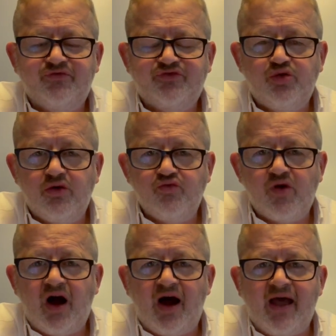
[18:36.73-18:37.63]
to
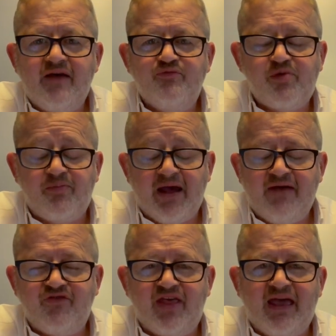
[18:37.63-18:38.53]
arrive
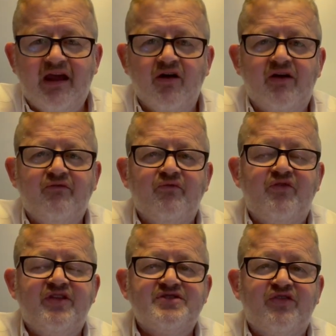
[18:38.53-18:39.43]
prepared for that hearing.
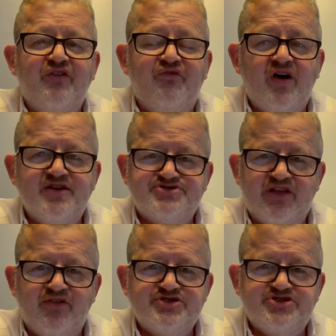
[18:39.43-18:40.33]
The first thing
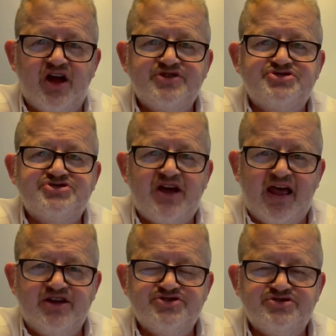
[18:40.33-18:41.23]
that the judge
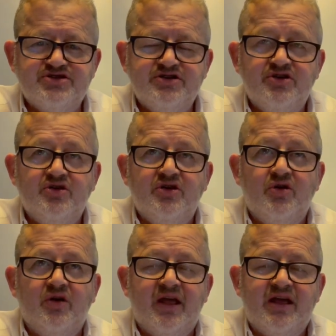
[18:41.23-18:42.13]
says
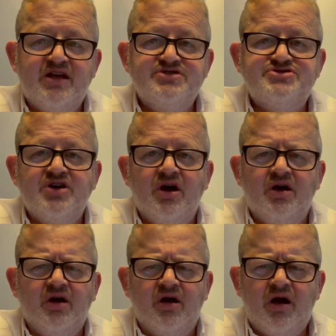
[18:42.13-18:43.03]
is,
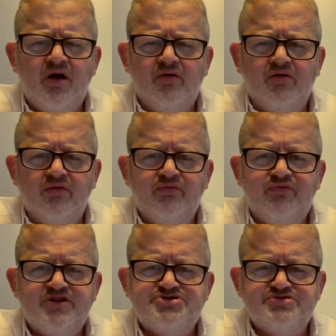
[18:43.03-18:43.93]
oh,
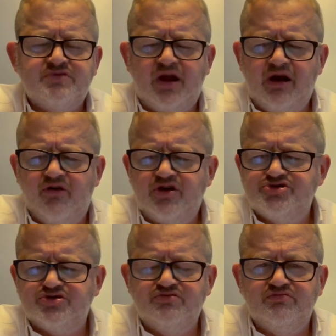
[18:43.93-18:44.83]
this hearing
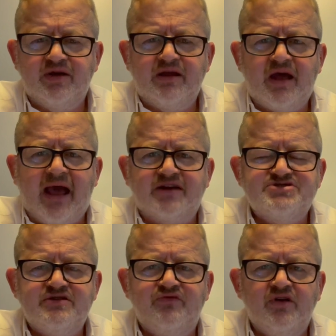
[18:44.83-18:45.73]
shouldn't be
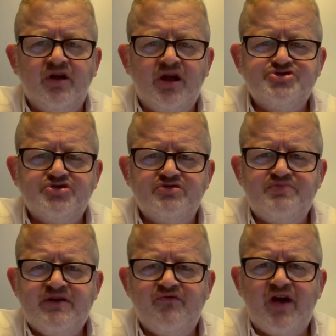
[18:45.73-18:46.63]
active, it should have
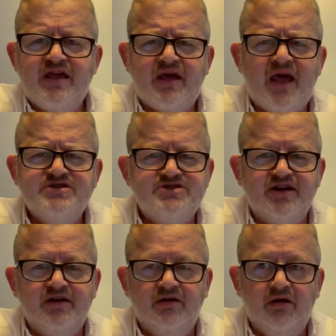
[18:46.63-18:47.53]
been
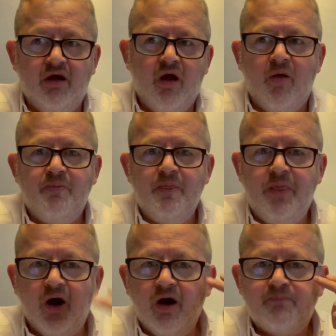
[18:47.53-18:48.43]
vacated.
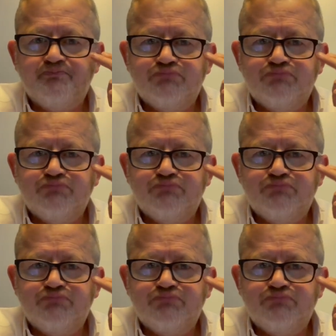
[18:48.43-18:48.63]
Duh.